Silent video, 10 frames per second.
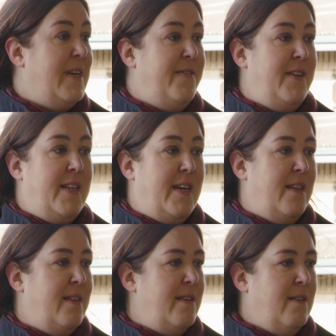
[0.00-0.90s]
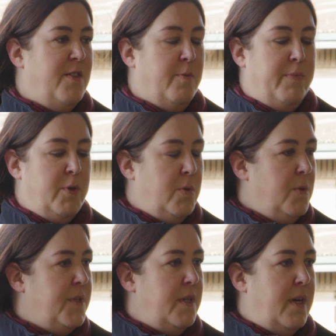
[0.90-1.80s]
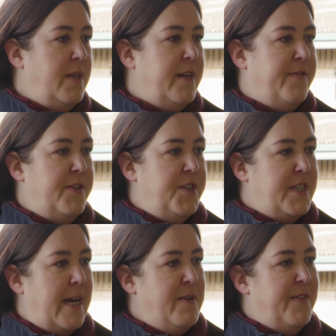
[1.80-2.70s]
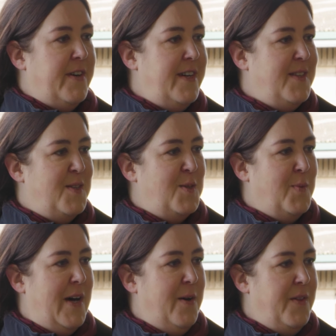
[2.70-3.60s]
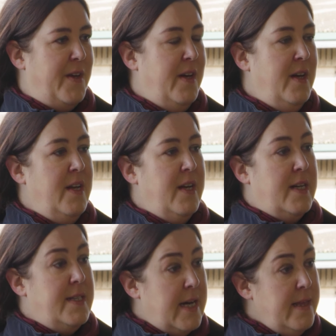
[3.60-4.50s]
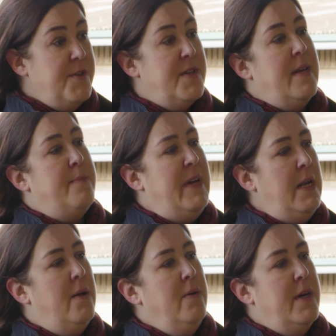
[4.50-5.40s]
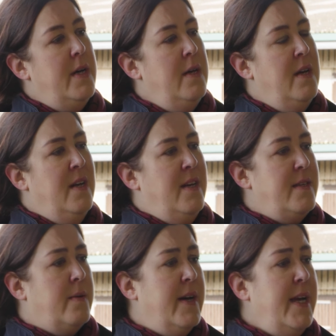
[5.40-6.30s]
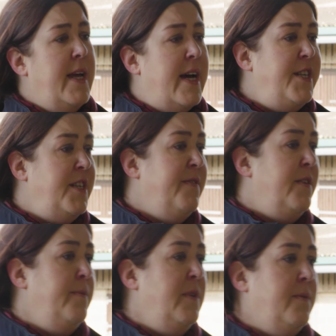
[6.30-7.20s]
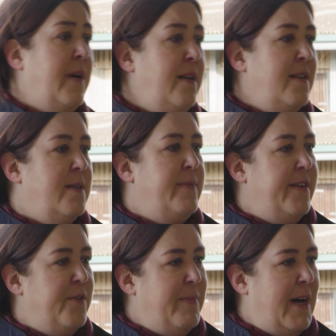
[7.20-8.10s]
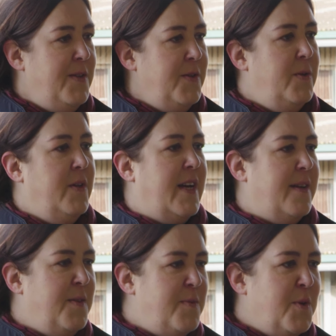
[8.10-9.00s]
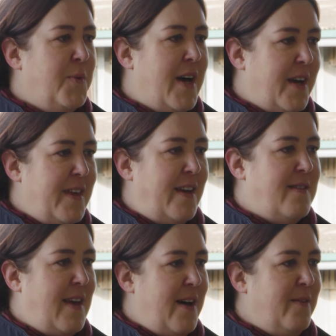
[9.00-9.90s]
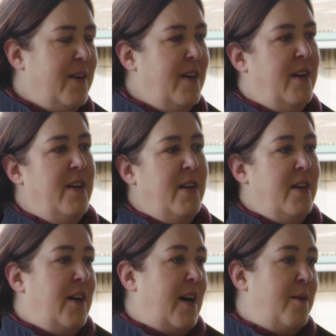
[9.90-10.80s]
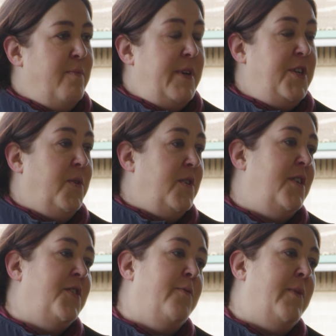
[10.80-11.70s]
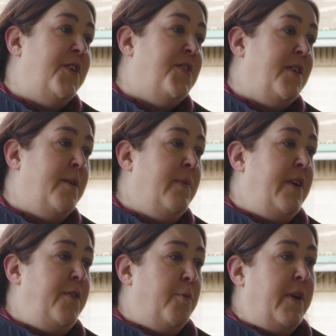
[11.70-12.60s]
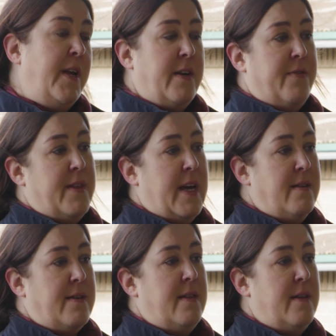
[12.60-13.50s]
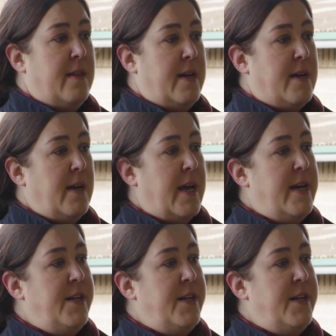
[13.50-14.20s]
definitely that. There's lots of balls and different shape devices as well that can take them just that bit longer. It's quite engaging for them as well. It's a bit of a puzzle, it gets them to work things out. Be sure to sort of monitor them if you're putting different things in, that they don't get